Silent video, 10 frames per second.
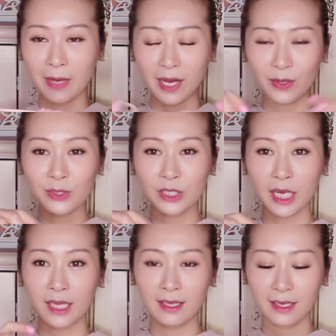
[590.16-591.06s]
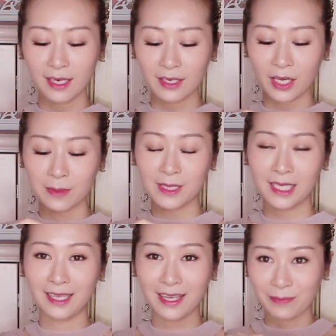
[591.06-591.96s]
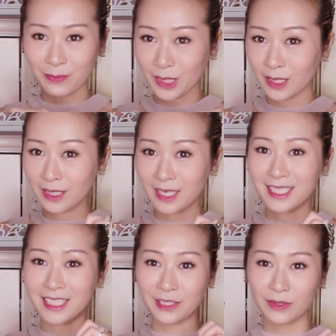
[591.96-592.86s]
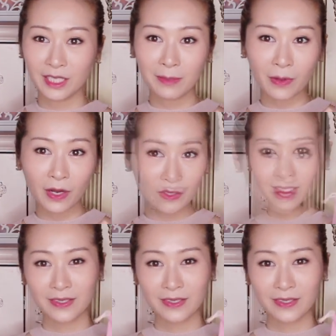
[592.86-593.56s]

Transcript: pouch, and then it comes in a pink jewelry box.